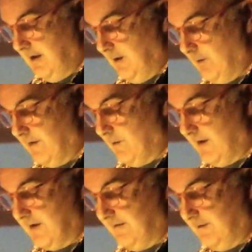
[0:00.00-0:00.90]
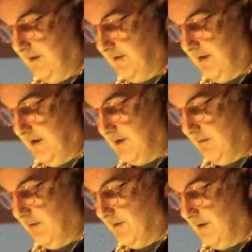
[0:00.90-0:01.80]
He won the Westival
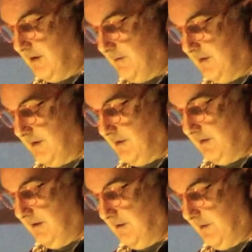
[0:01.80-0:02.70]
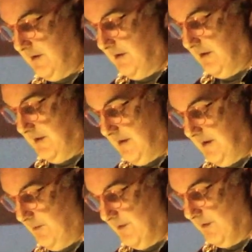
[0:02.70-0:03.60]
International Poetry Competition in
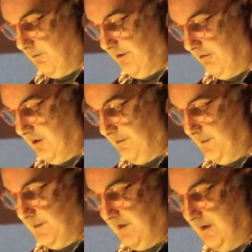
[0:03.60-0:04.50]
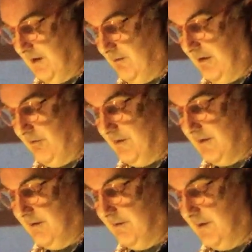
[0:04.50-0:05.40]
2019, was a runner-up in the Gregory
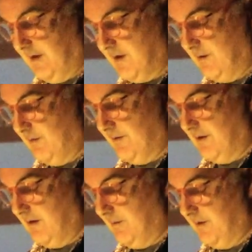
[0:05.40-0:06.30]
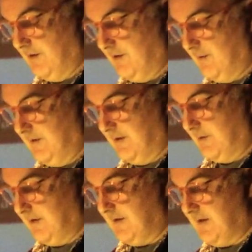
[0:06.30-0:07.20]
O'Donoghue International Poetry Competition
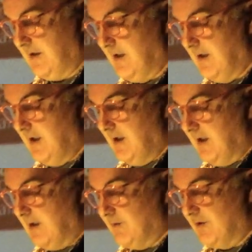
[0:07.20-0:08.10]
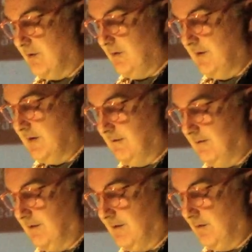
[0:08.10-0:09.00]
2020, and was shortlisted for
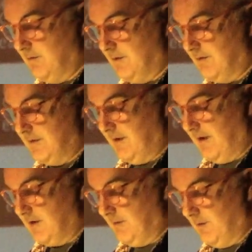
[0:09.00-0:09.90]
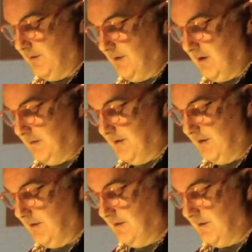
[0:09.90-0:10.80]
the Troubadour International Poetry
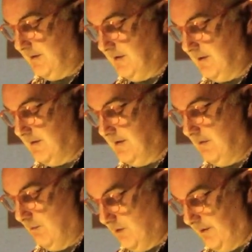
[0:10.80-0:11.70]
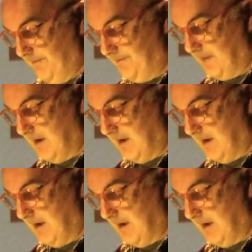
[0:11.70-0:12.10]
Competition in 2021.